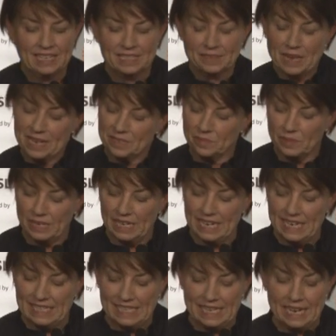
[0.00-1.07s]
It hasn't been
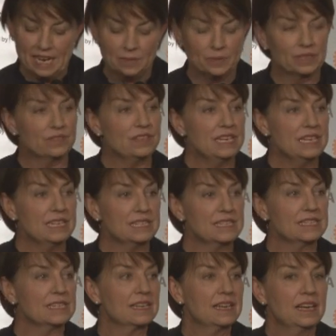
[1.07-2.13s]
an easy couple of
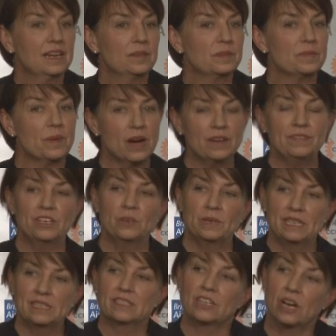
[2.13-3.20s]
years. But my view,
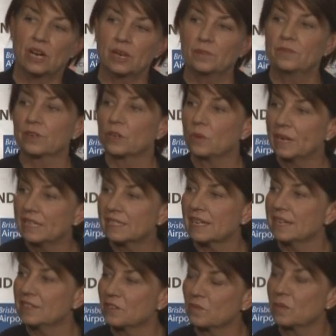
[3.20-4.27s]
it is time for
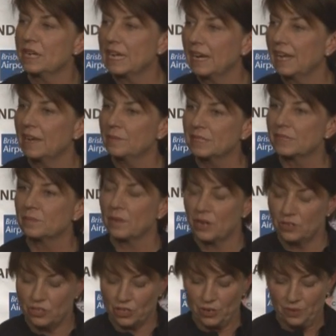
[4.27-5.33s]
Queensland to reclaim its
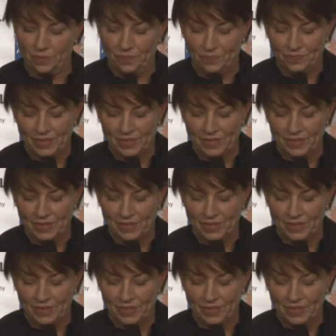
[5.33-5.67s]
mojo.